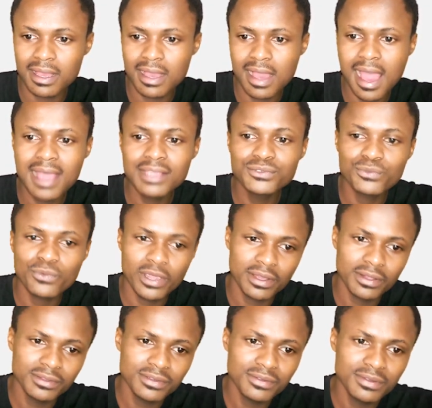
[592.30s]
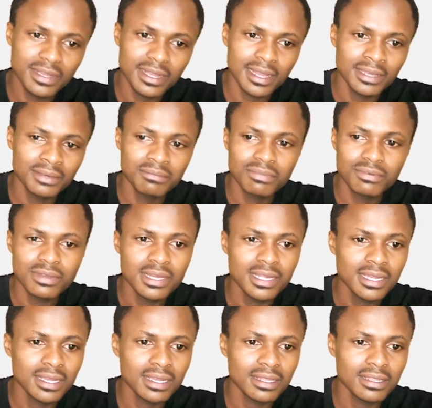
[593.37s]
As well, you can
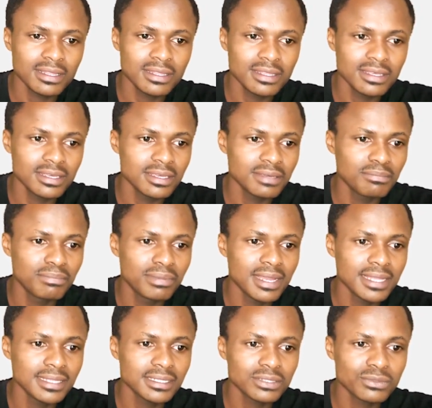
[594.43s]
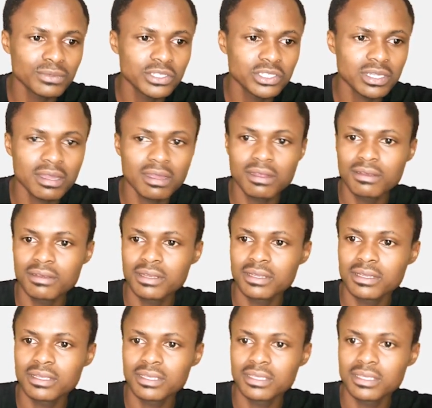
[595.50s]
bring the plants which are
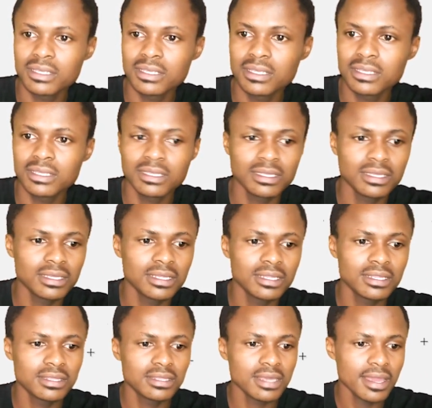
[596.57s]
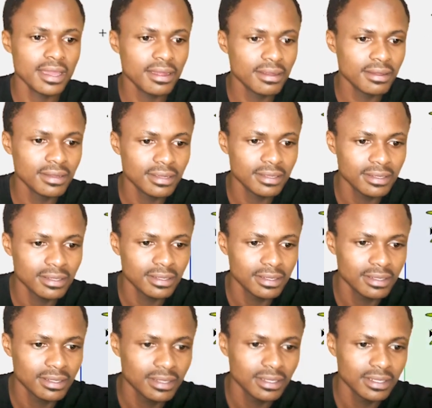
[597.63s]
there.
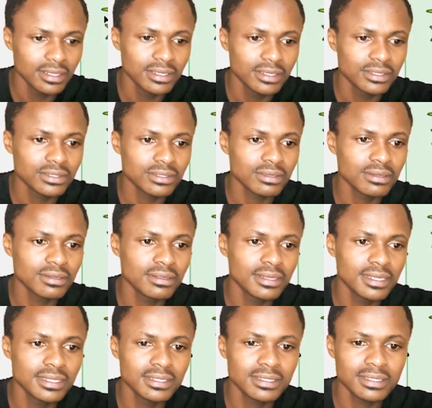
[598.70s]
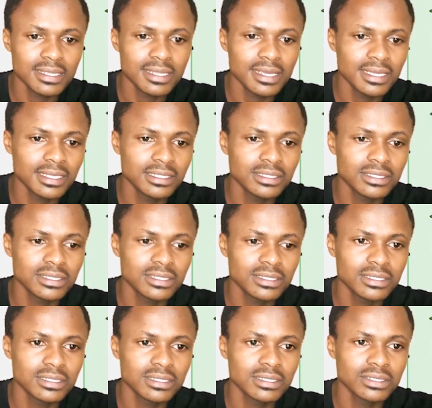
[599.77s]
So let's select
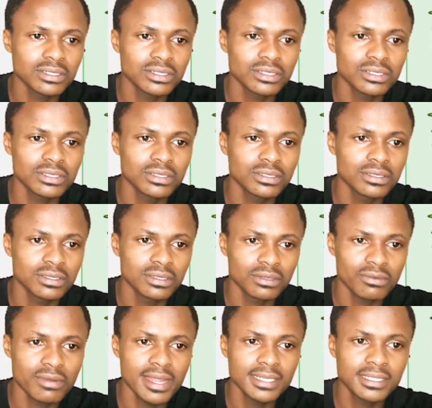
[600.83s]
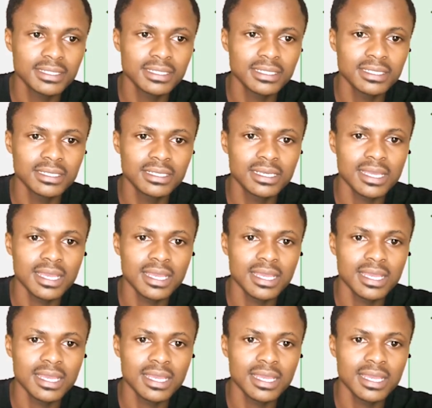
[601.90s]
right click